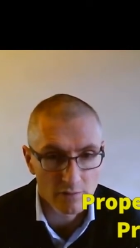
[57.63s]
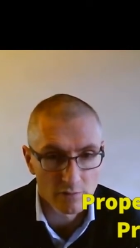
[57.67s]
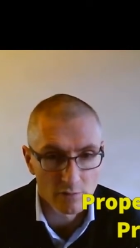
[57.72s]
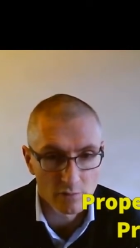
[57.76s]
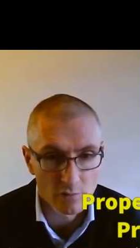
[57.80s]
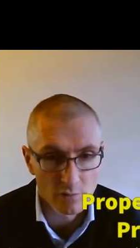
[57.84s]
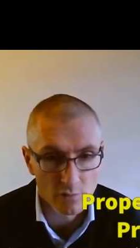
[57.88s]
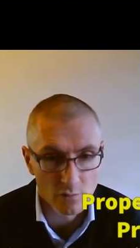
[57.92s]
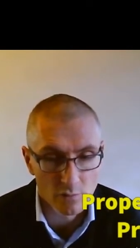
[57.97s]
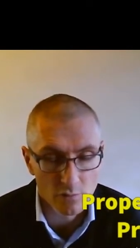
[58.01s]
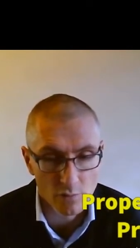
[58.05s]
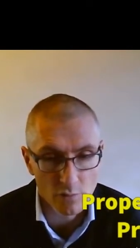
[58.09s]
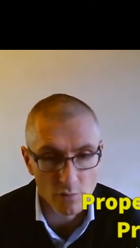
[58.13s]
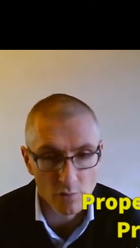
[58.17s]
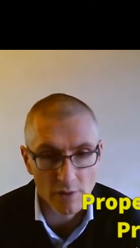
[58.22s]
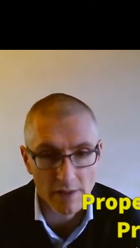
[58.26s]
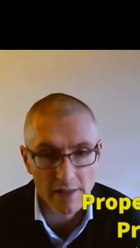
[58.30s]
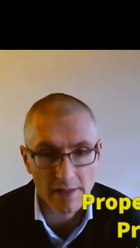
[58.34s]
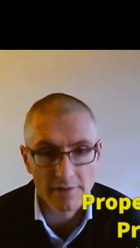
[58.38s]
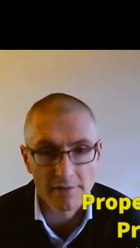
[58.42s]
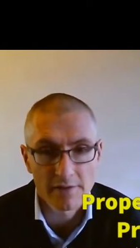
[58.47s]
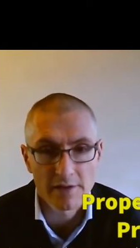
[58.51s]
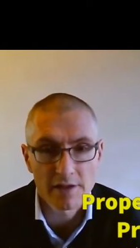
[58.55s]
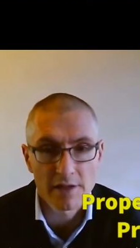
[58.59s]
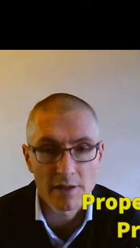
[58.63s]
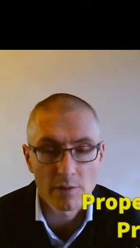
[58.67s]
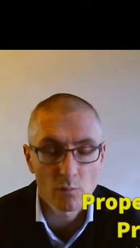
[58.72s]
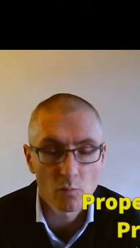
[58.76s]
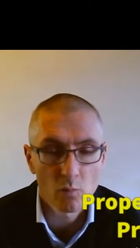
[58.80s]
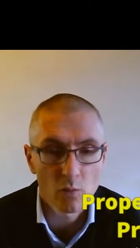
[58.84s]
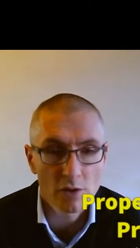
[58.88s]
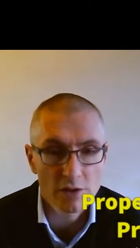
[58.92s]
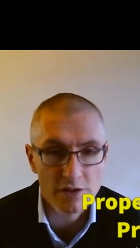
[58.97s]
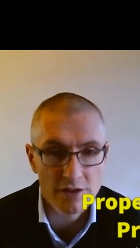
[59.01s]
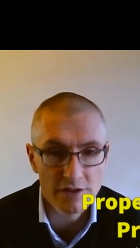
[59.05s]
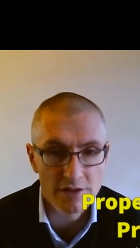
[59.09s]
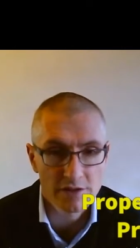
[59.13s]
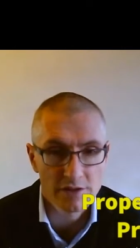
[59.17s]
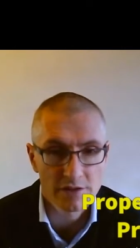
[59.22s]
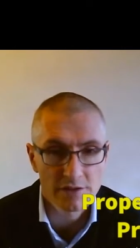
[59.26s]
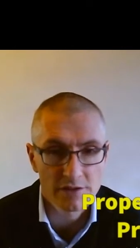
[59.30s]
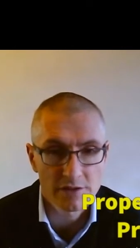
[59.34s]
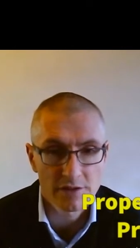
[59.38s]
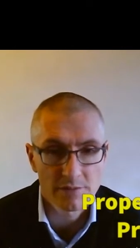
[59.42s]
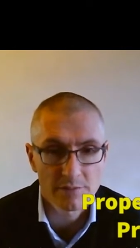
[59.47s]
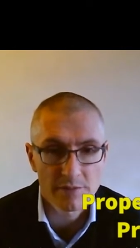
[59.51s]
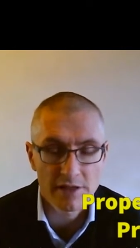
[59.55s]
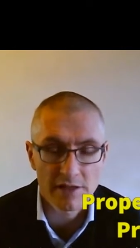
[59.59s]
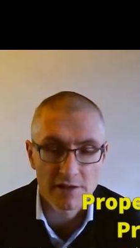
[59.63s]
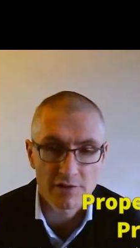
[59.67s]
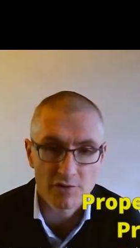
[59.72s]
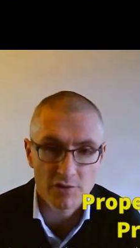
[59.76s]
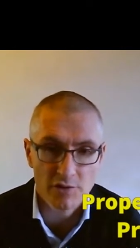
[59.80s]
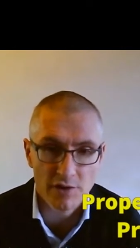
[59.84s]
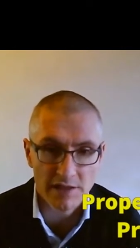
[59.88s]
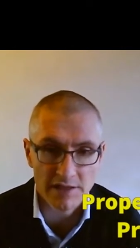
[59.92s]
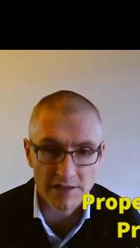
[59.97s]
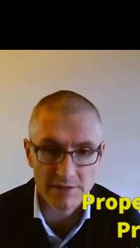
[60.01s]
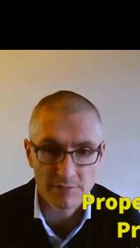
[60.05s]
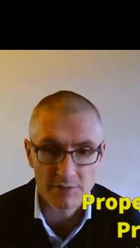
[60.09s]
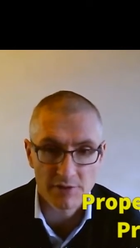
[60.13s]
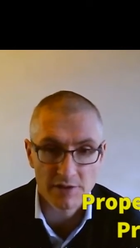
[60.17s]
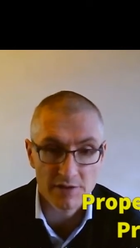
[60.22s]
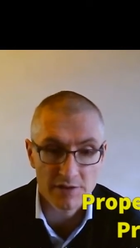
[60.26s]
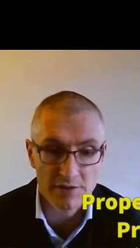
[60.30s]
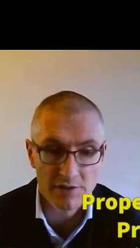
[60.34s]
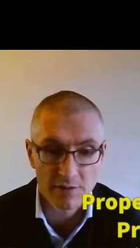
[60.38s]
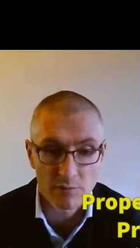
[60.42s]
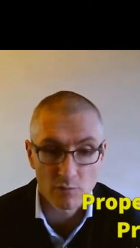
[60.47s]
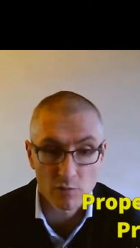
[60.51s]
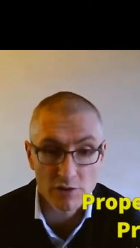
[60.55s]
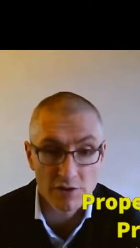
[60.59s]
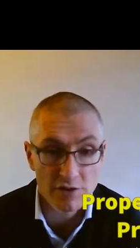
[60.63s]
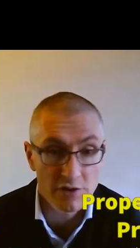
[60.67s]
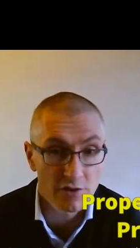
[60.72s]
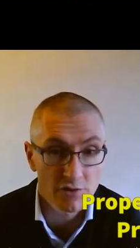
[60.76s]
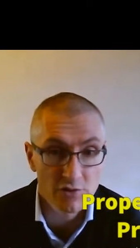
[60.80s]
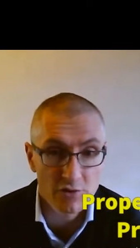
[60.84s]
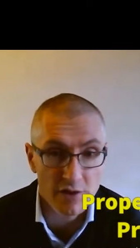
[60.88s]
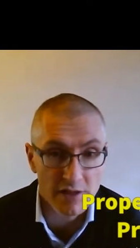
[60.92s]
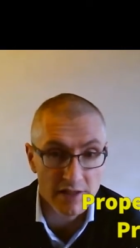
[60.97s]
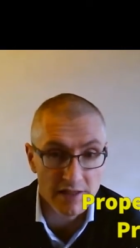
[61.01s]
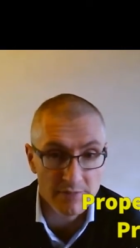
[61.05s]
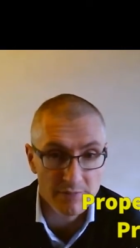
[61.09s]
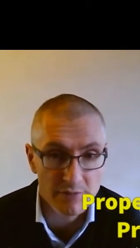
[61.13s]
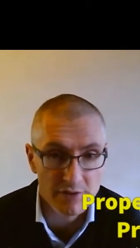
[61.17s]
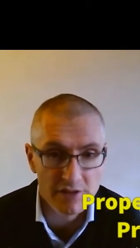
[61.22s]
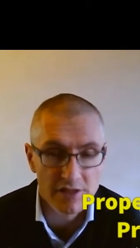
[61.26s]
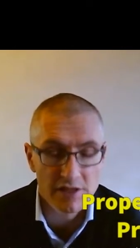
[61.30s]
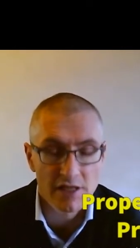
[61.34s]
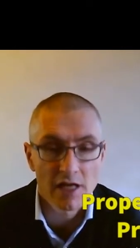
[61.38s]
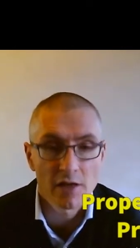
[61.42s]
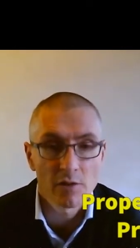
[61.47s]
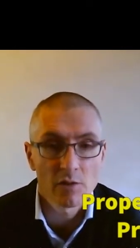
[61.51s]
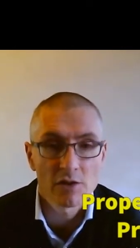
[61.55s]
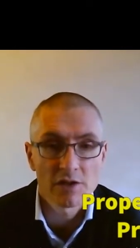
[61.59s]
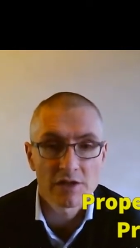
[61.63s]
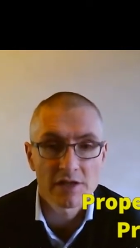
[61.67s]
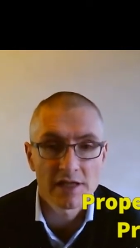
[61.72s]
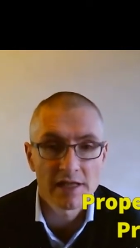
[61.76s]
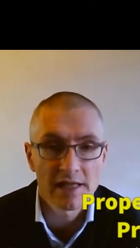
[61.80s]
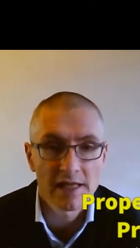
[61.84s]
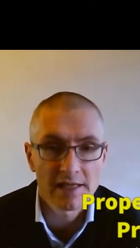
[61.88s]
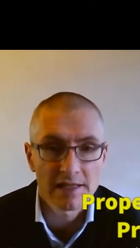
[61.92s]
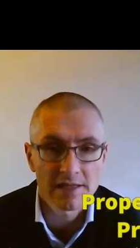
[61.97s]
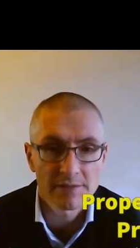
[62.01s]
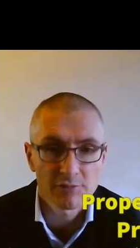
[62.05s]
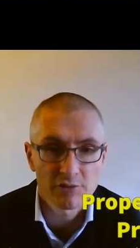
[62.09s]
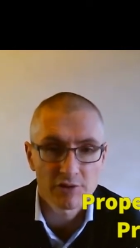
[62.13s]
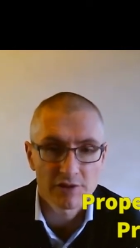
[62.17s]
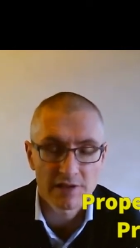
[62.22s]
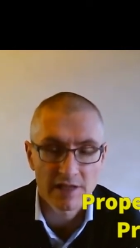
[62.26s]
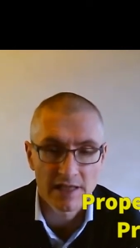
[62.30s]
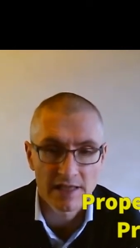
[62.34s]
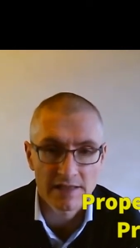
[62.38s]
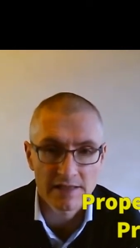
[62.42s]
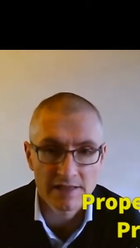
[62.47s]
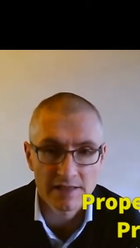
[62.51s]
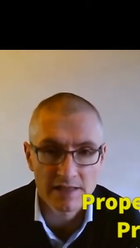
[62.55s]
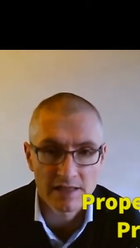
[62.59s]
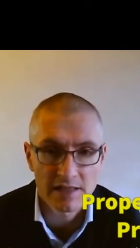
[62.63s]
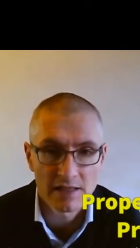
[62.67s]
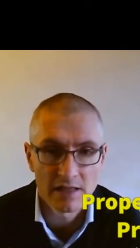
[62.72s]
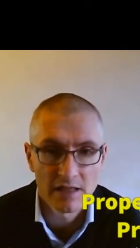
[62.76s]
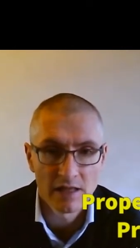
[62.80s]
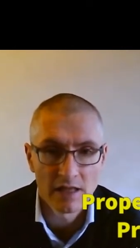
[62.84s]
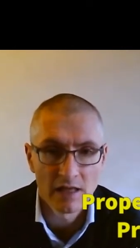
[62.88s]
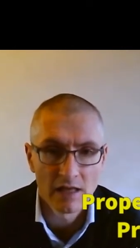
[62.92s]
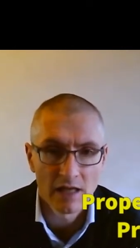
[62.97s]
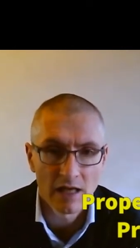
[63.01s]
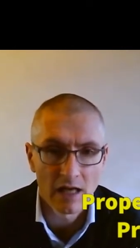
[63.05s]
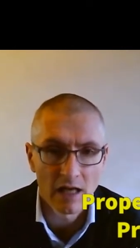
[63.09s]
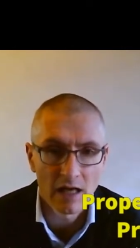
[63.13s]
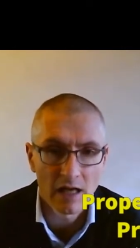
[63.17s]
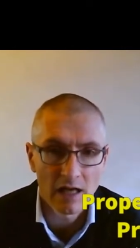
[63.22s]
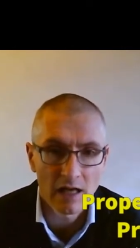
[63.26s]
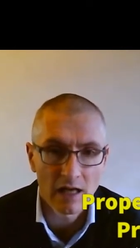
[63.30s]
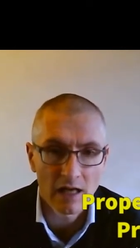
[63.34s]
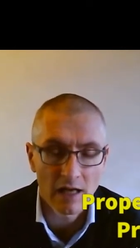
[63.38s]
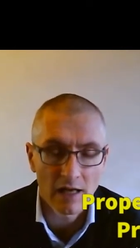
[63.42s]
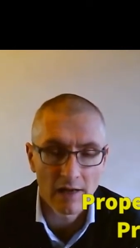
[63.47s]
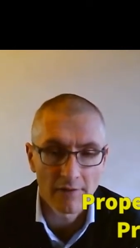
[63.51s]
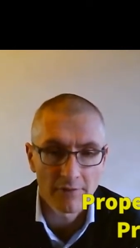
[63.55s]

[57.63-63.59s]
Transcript: ruling that it wasn't to be a trespass, it wasn't a trespass to go onto the land to protest, and the